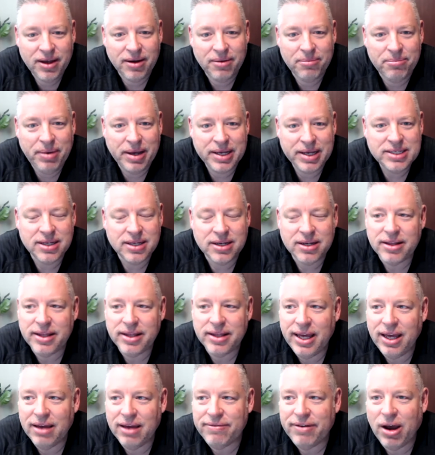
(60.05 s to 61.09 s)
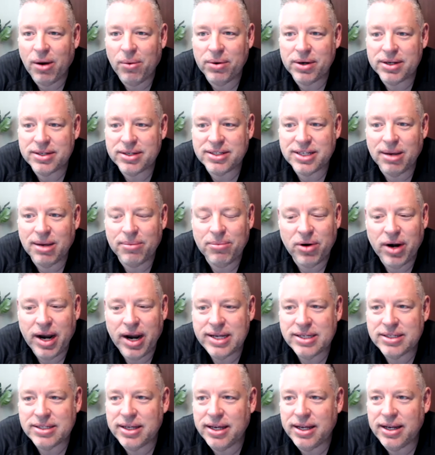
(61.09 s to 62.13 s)
Basically, if I were to
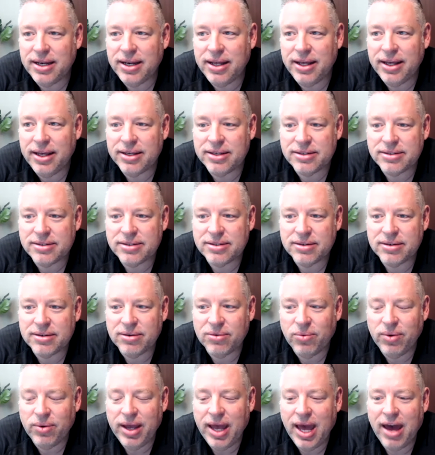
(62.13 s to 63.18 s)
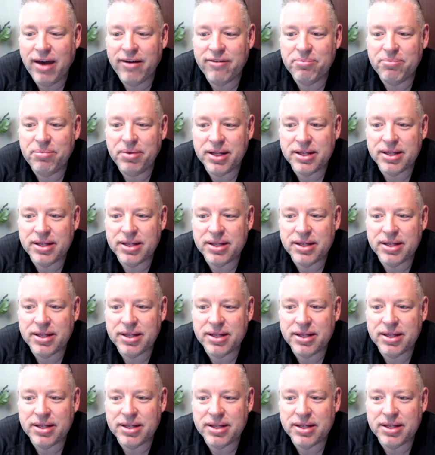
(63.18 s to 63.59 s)
summarize it, is we have been